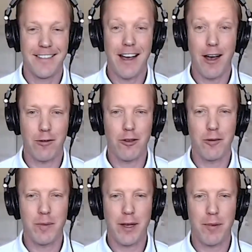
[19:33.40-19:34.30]

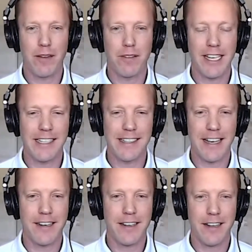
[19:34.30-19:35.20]
Look me up on
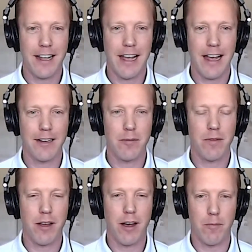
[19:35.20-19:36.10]
LinkedIn at,
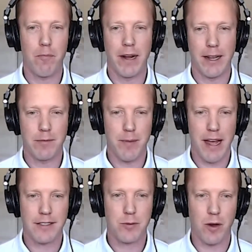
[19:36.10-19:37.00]
my name's
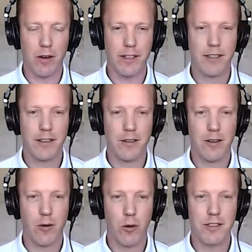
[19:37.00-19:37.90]
Matt Swalley,
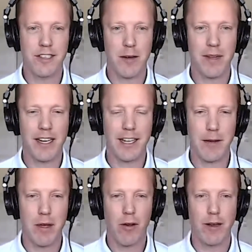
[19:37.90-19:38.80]
or send me an
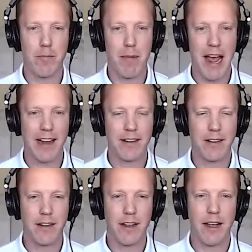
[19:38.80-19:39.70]
email at
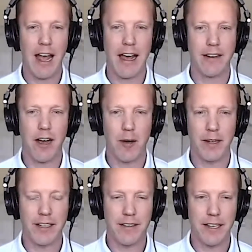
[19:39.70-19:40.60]

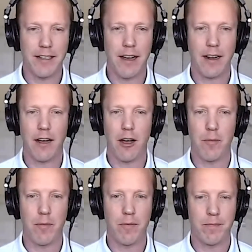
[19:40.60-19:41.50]

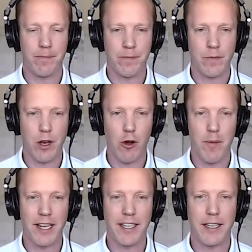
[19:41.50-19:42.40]
matt@omneky.com,
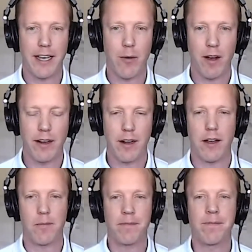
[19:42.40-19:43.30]
OMNEKY.com.